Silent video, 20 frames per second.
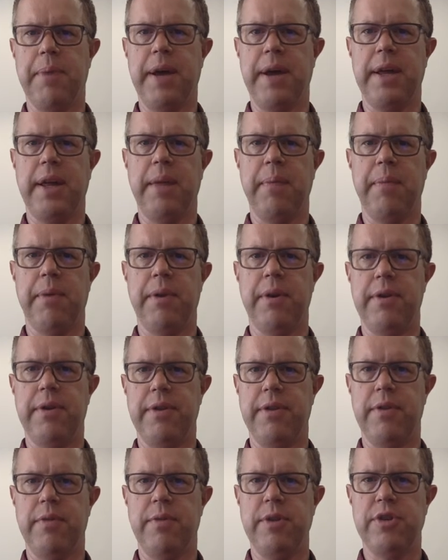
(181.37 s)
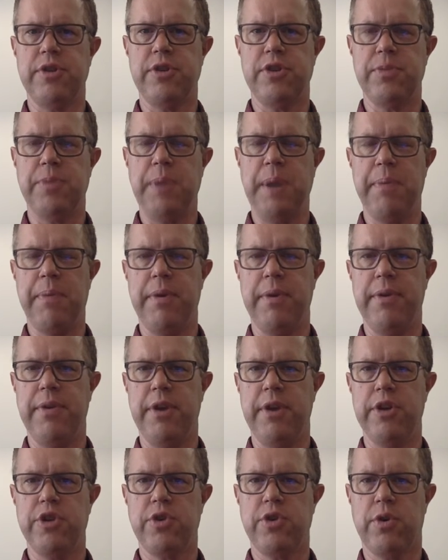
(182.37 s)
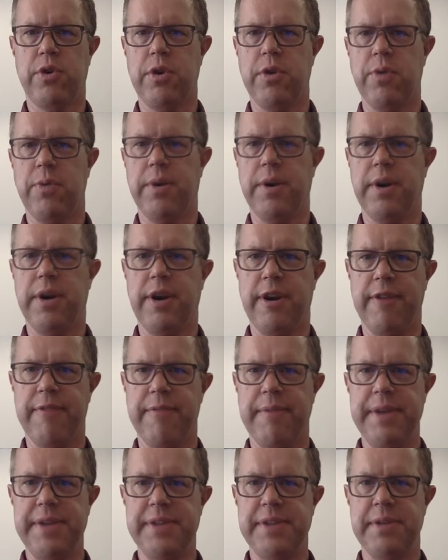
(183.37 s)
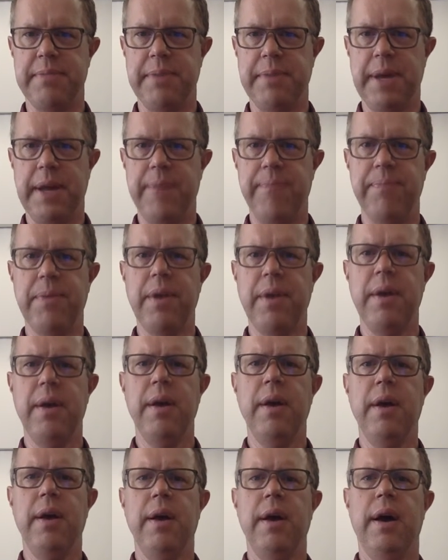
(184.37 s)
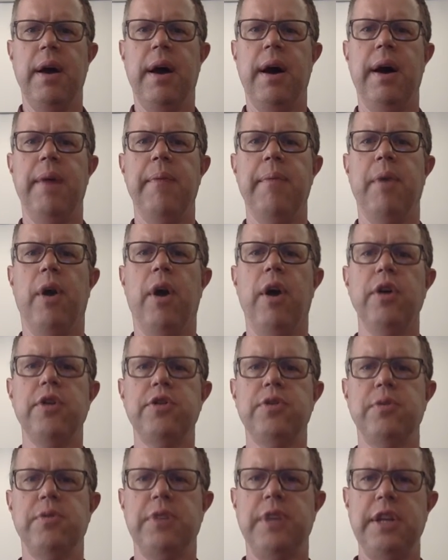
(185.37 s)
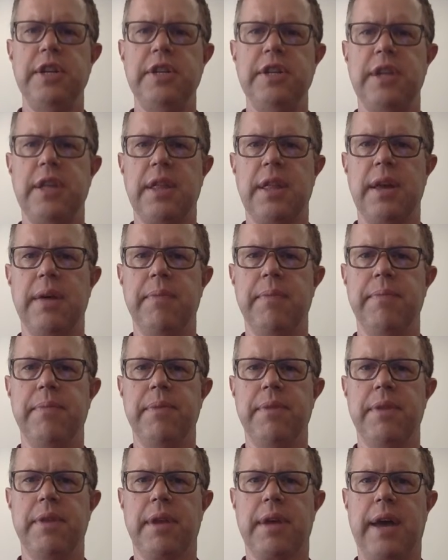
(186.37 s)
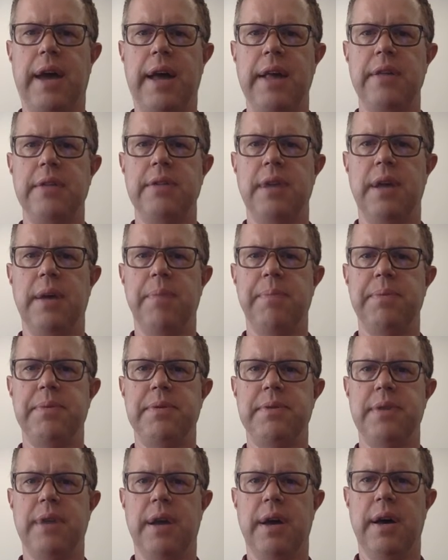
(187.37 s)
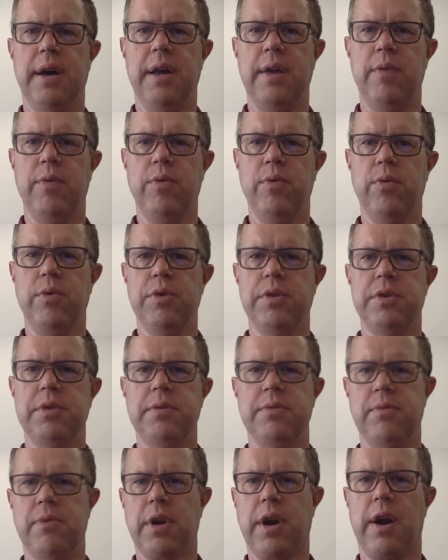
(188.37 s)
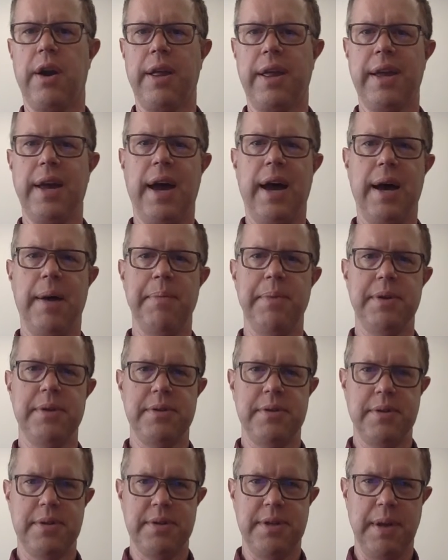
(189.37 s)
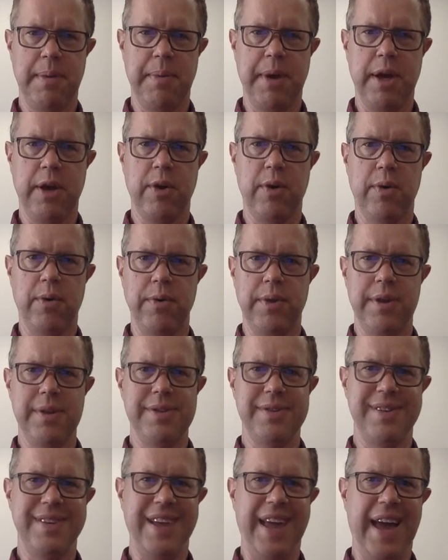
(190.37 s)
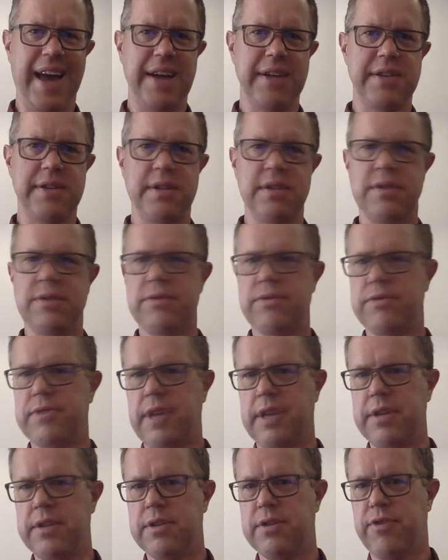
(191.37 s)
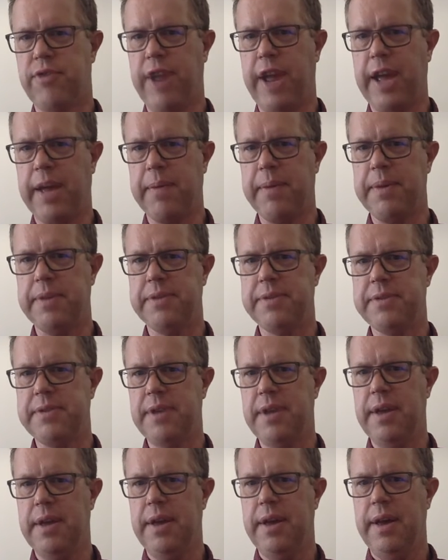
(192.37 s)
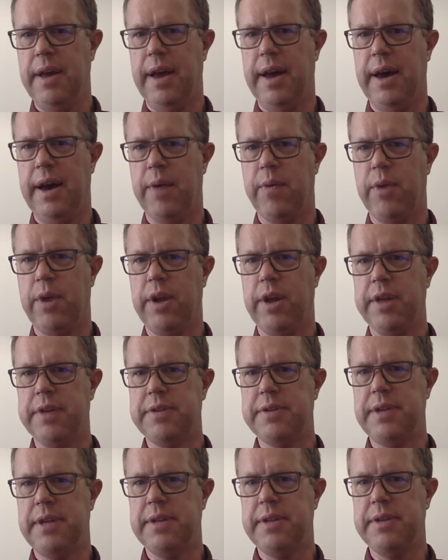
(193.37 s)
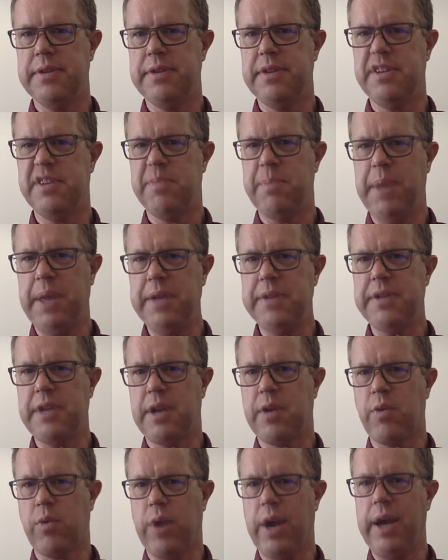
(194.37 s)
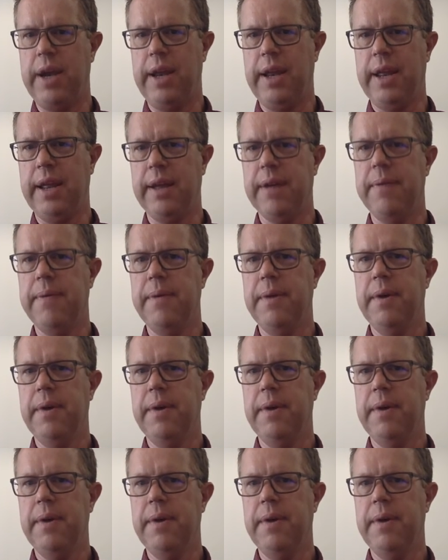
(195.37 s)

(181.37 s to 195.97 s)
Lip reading: Mockingbird, then the research paper, and then a shorter one on Of Mice and Men. Also teaching them the concepts and rules regarding commas, semicolons, dashes, sentence fragments, run-on sentences, basic writing